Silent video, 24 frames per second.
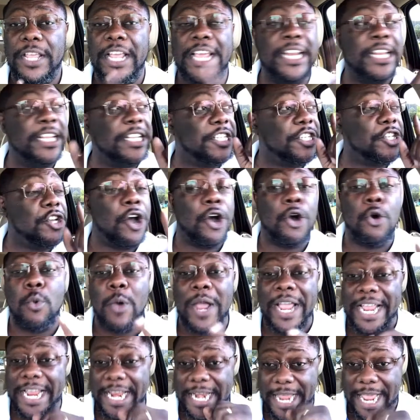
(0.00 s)
It is no
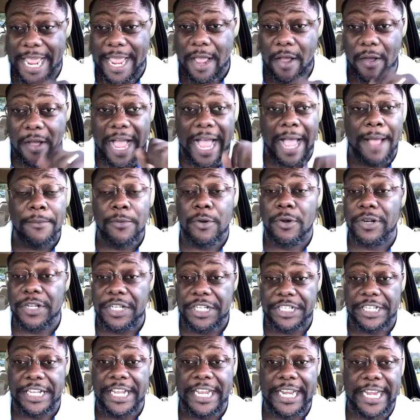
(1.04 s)
way in hell I'm going
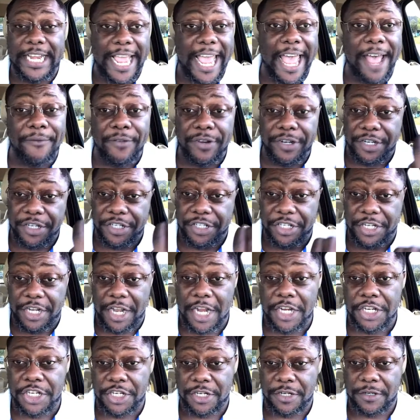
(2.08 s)
to sit and have a
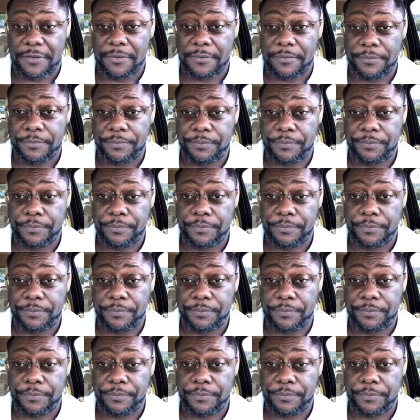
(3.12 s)
discussion